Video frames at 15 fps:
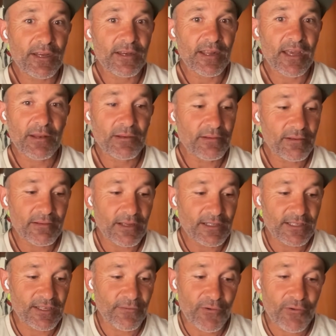And
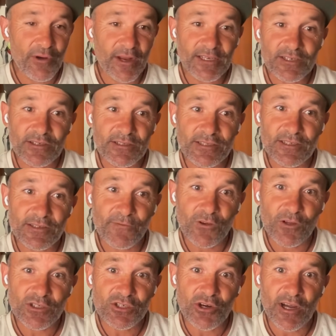it's a different race because it's the
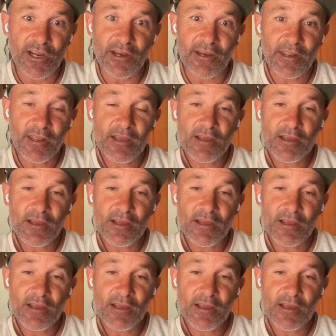first dry